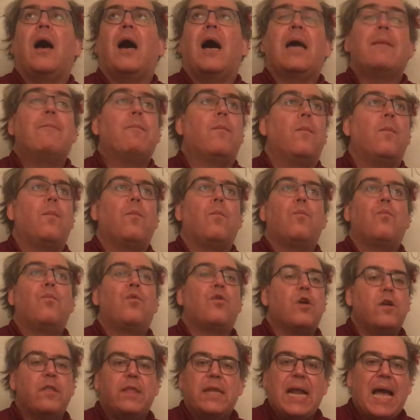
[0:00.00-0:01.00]
I'm
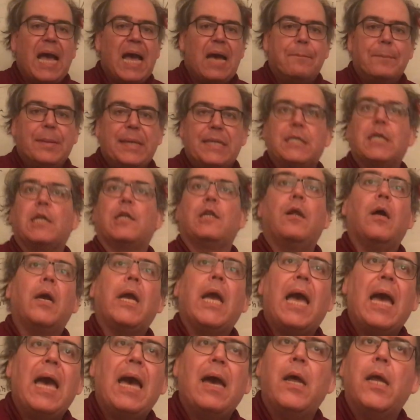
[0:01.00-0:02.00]
more than happy to
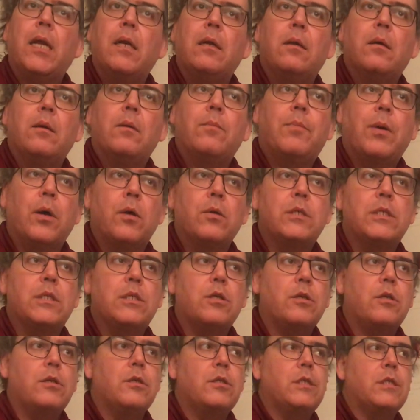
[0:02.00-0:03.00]
look at
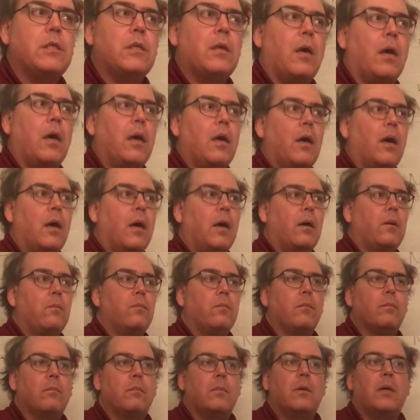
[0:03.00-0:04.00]
posters
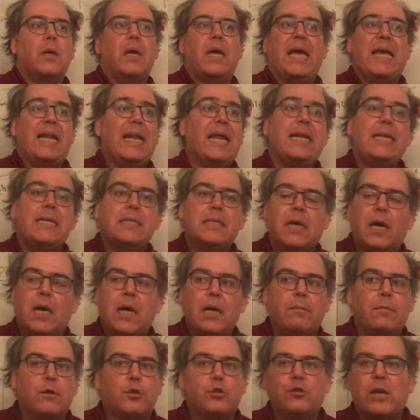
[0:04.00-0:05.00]
um, at any
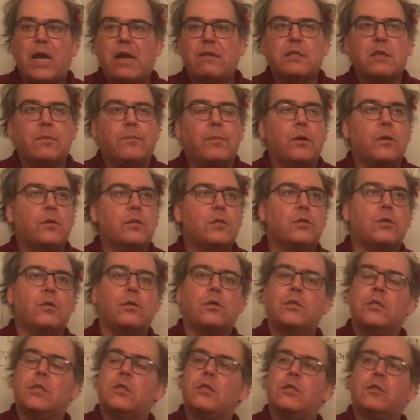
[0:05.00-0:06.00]
time or drafts of
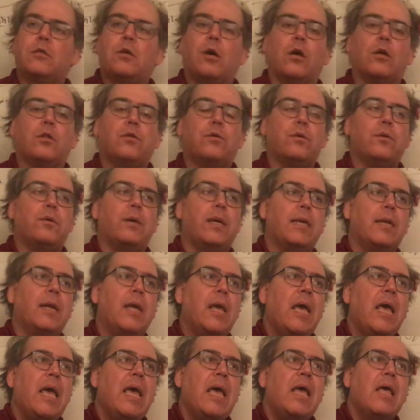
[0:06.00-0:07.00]
posters and to talk through it.
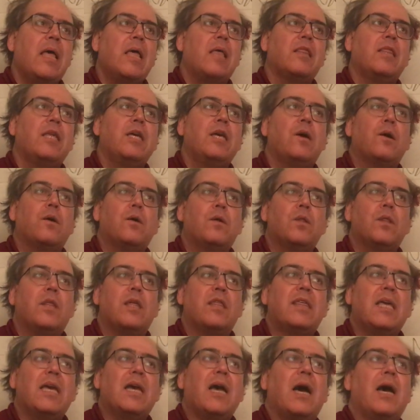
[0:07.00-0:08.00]
The,
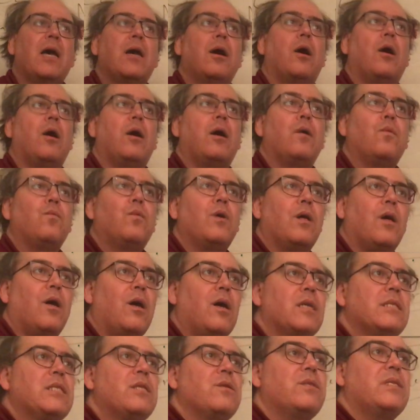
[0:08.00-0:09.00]
the thing I will
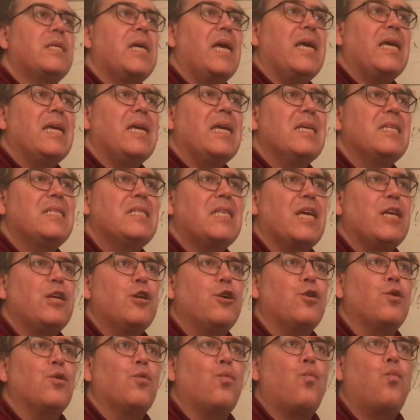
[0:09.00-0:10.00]
also say is that
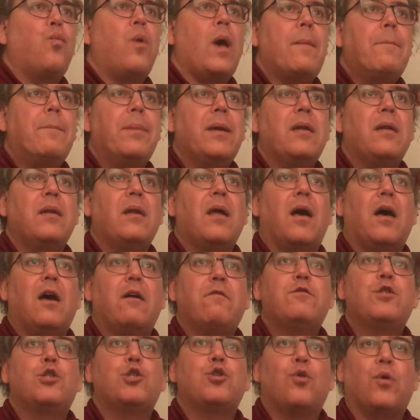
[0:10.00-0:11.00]
your weapon
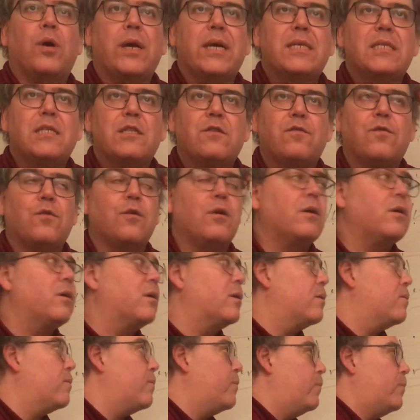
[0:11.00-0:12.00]
of choice
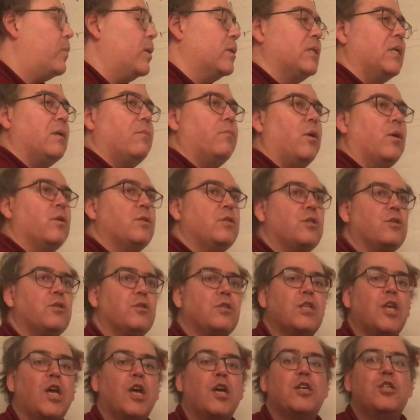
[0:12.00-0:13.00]
for building
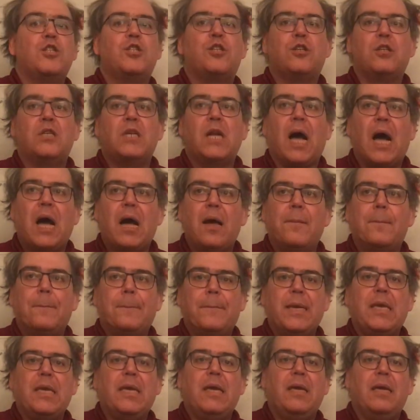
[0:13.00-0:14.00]
posters should not
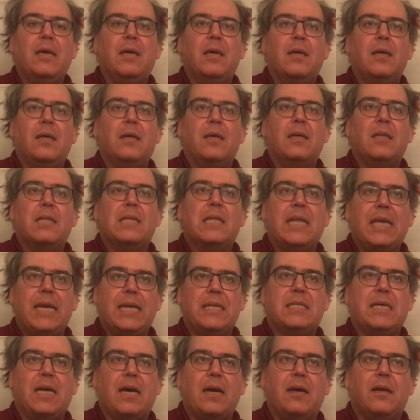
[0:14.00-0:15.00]
be
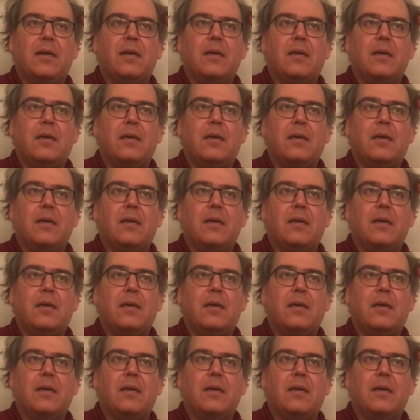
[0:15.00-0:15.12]
LaTeX.